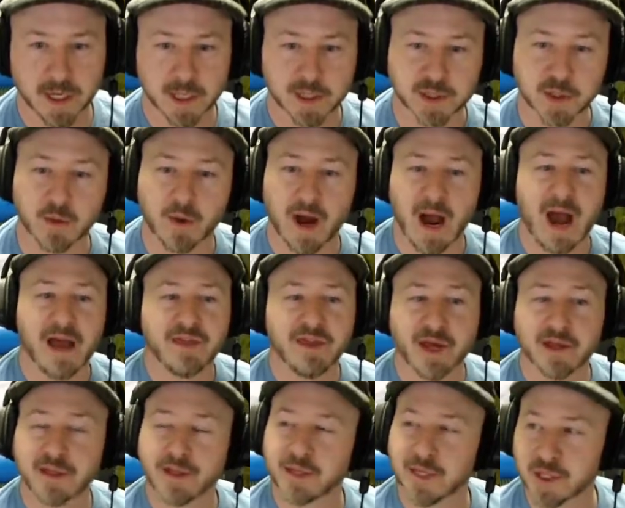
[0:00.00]
So I
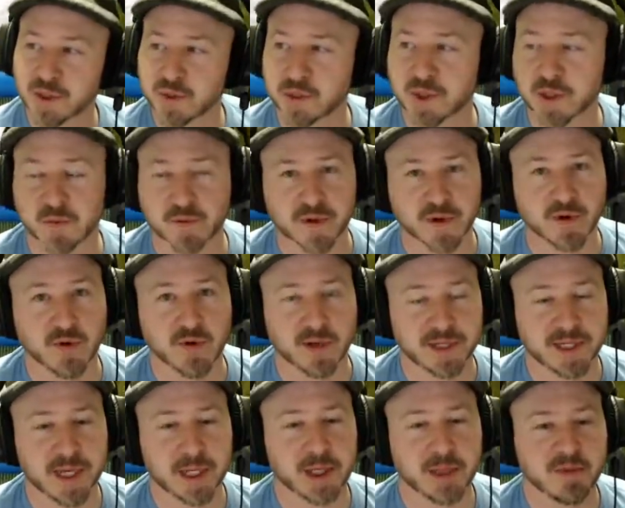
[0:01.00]
thought that this was super cool.
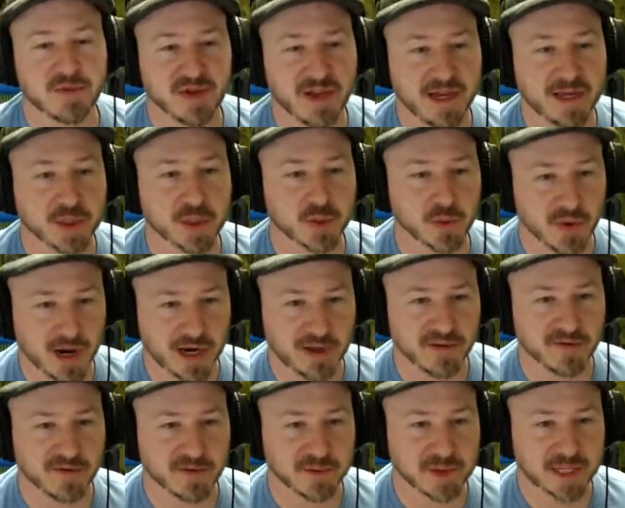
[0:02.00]
It's actually playing
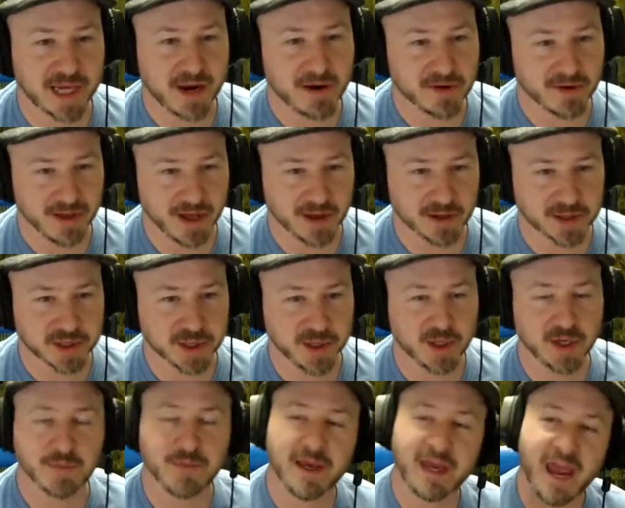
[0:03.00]
directly from SoundCloud, so you
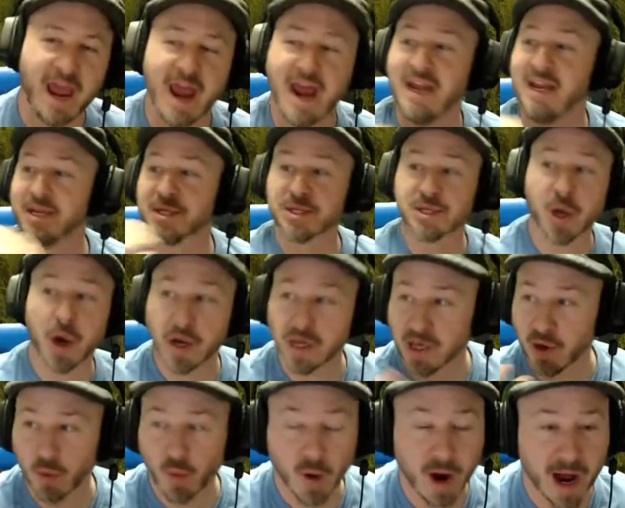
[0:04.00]
can pick any song
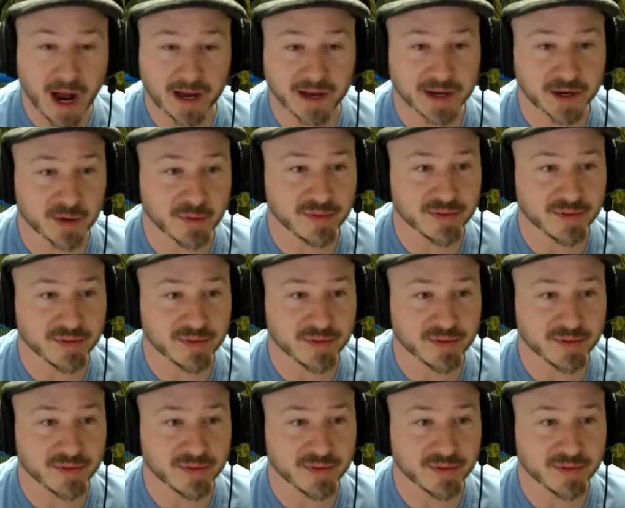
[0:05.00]
you want and it'll